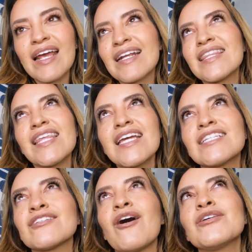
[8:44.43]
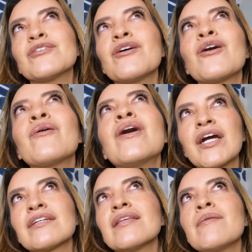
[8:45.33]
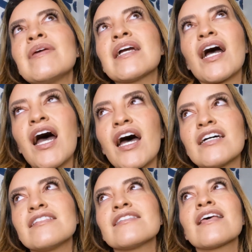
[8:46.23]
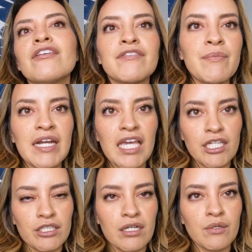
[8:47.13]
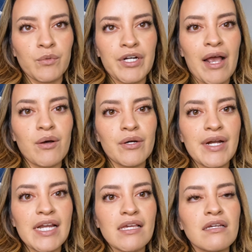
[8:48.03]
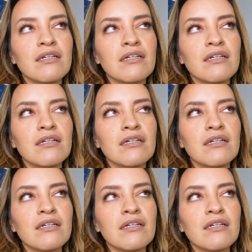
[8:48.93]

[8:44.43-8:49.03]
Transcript: And I think it's also partly because all of the medication had worn out already.